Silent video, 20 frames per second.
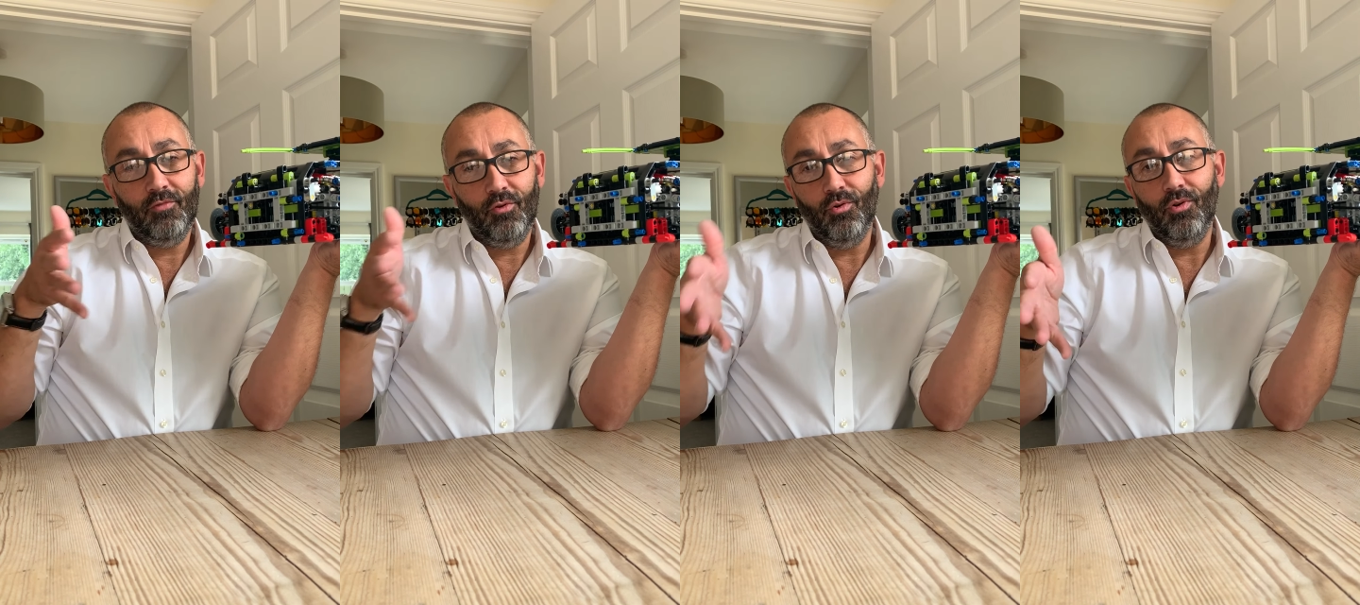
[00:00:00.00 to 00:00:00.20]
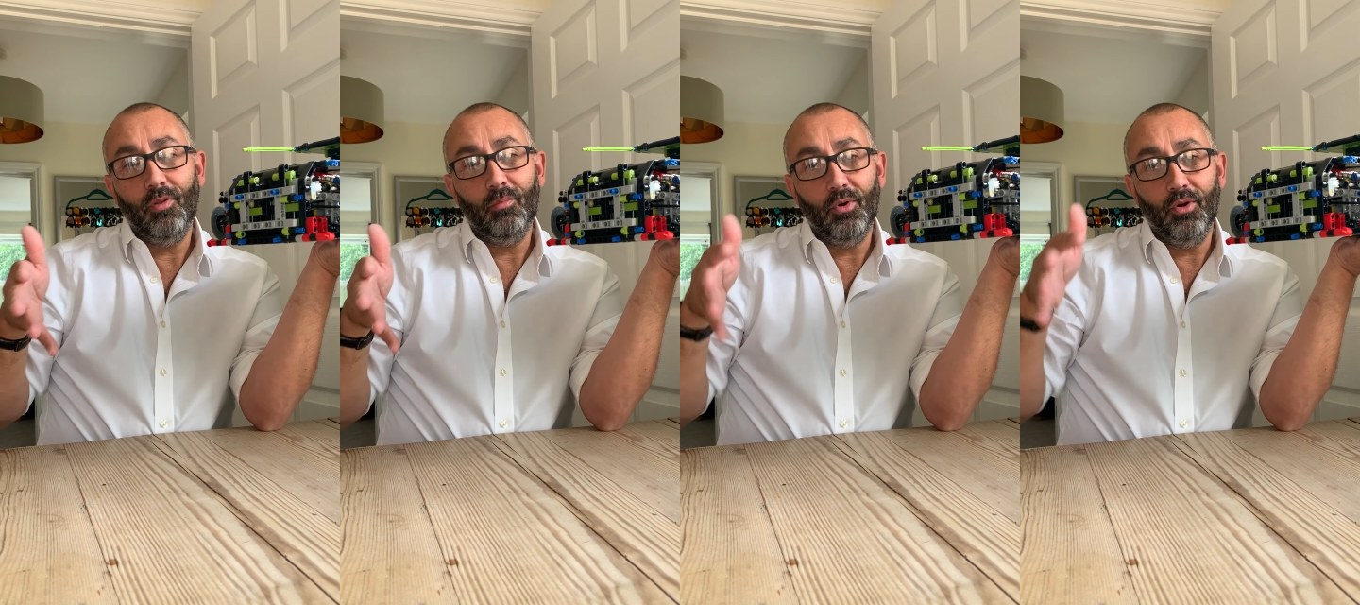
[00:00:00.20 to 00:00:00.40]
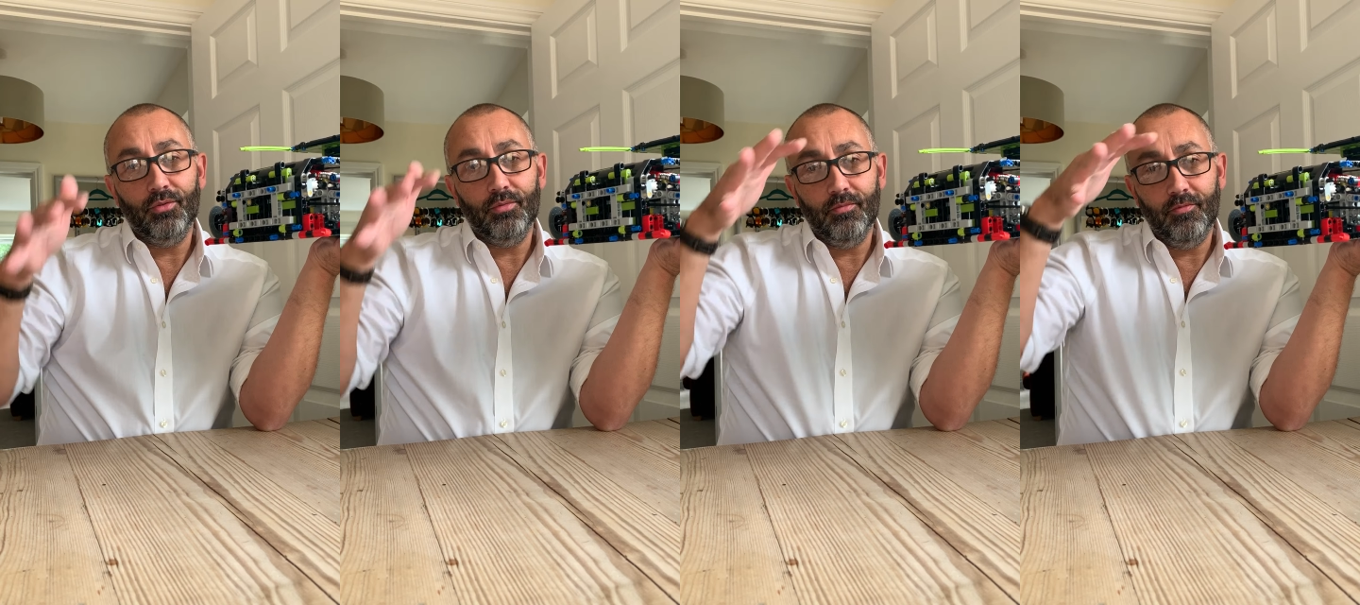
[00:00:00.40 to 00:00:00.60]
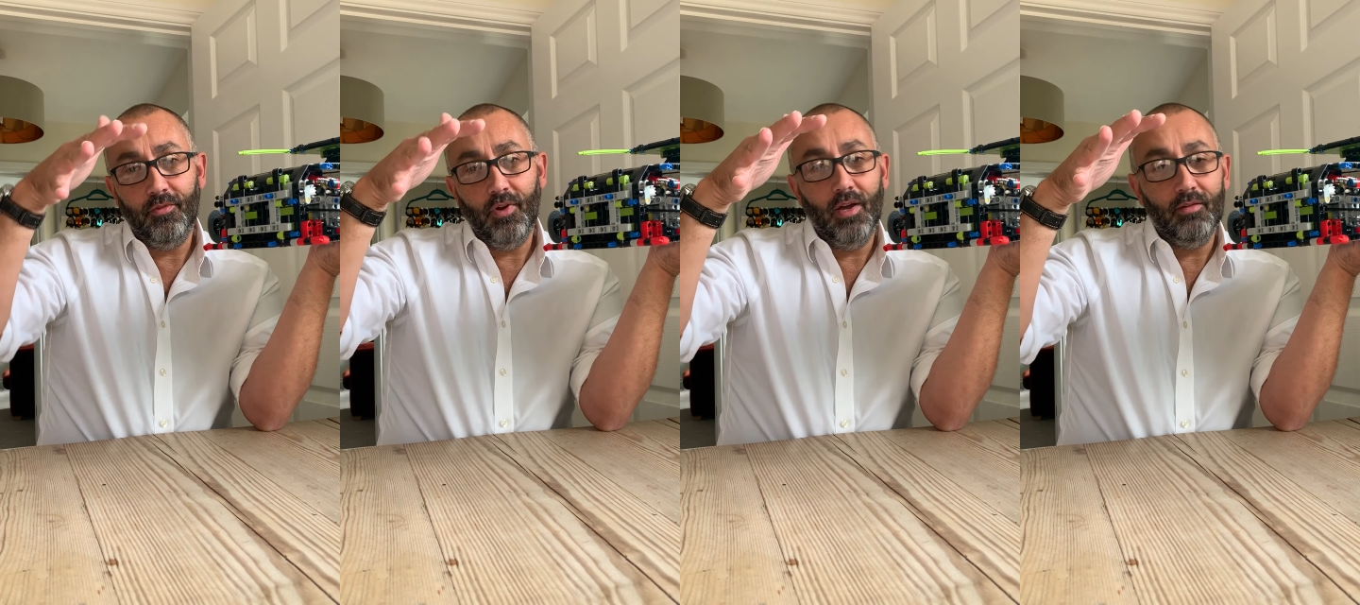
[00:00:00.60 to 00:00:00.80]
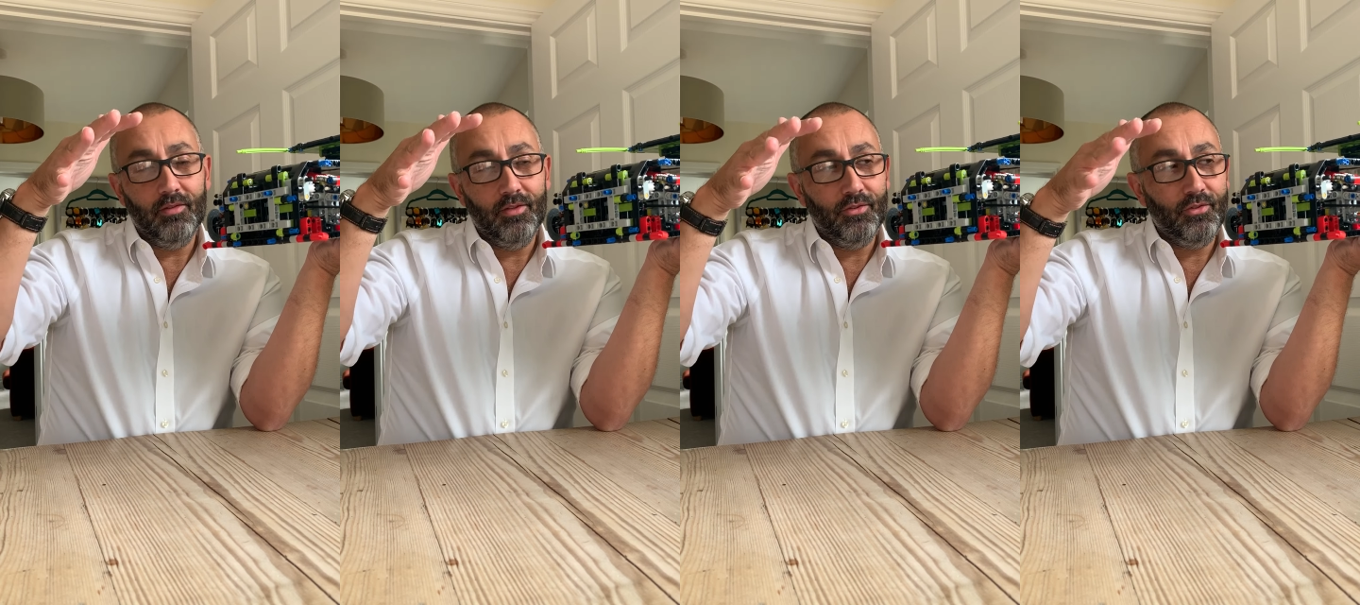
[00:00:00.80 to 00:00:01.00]
4 at the bottom,
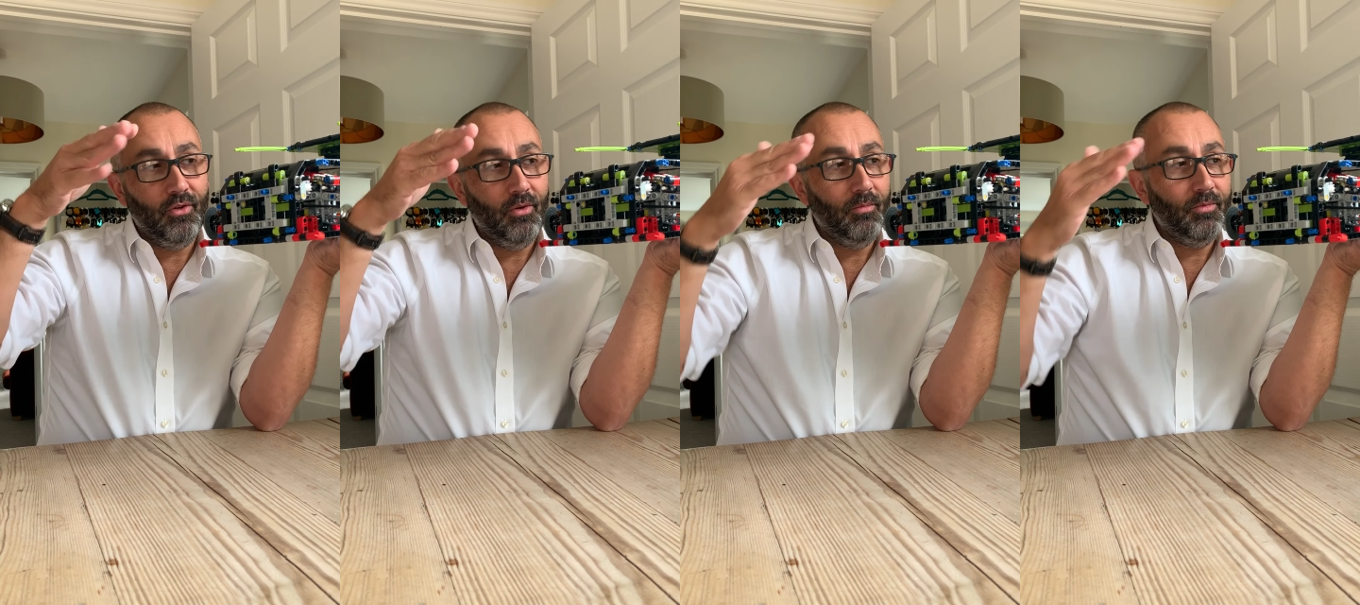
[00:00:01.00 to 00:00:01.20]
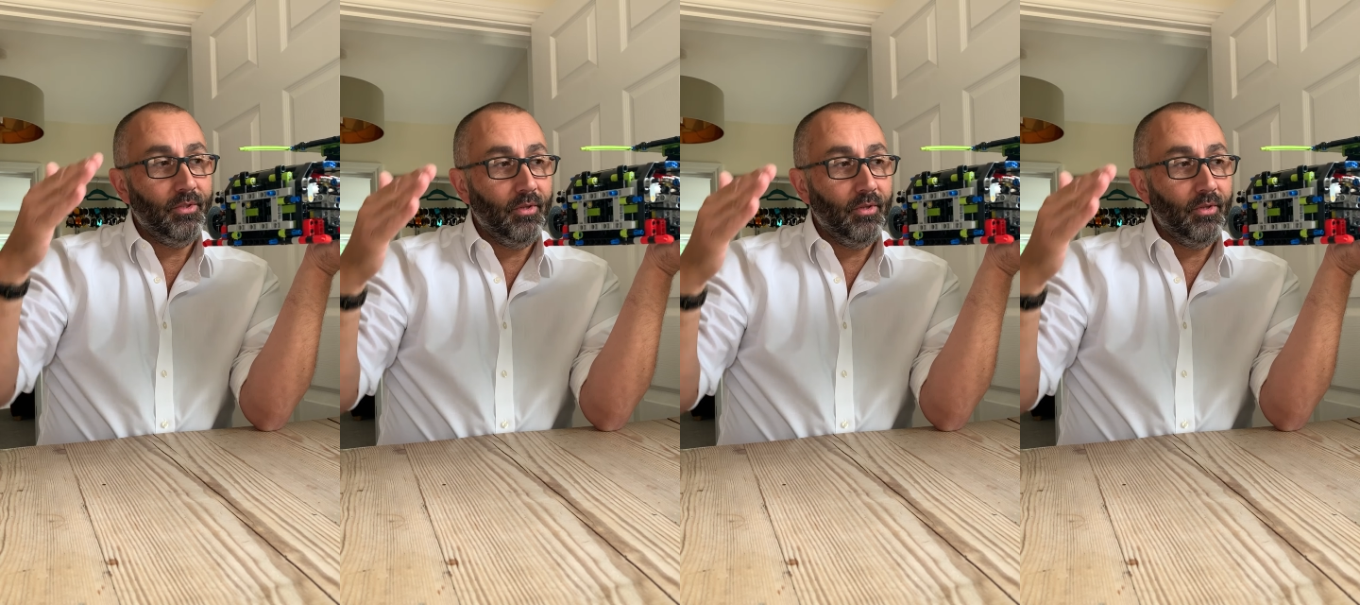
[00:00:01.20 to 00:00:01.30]
5 at the top.